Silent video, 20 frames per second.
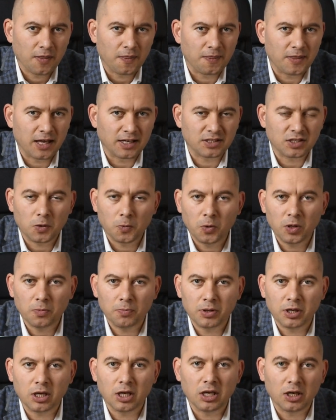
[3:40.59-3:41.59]
that will
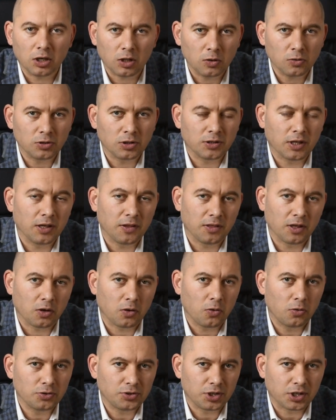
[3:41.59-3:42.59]
be included in the
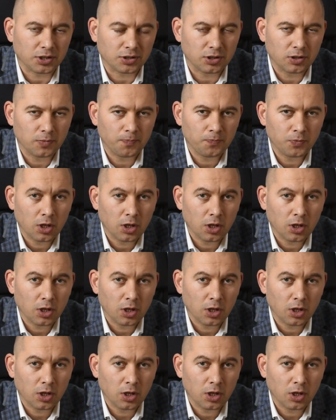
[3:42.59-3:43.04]
contract,